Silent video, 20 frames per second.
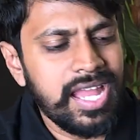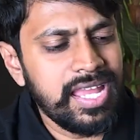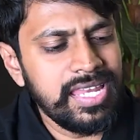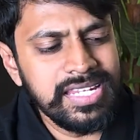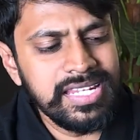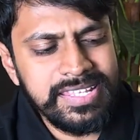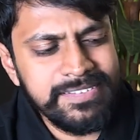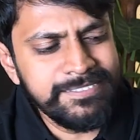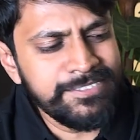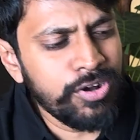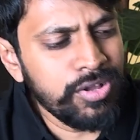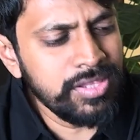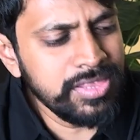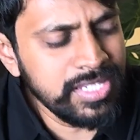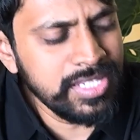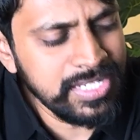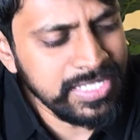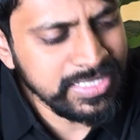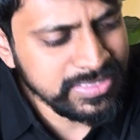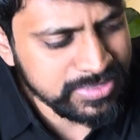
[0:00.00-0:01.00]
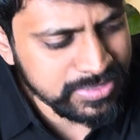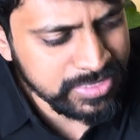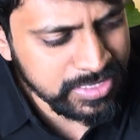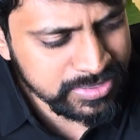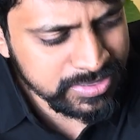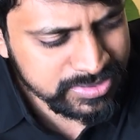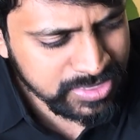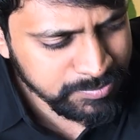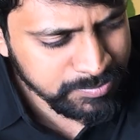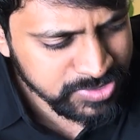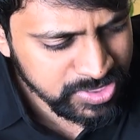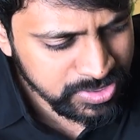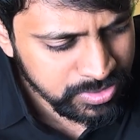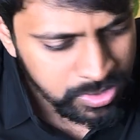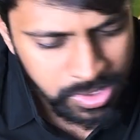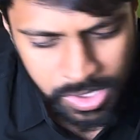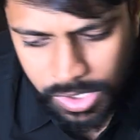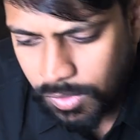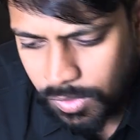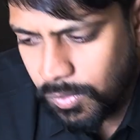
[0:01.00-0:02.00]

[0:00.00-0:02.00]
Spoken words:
I'll give all the links in the description.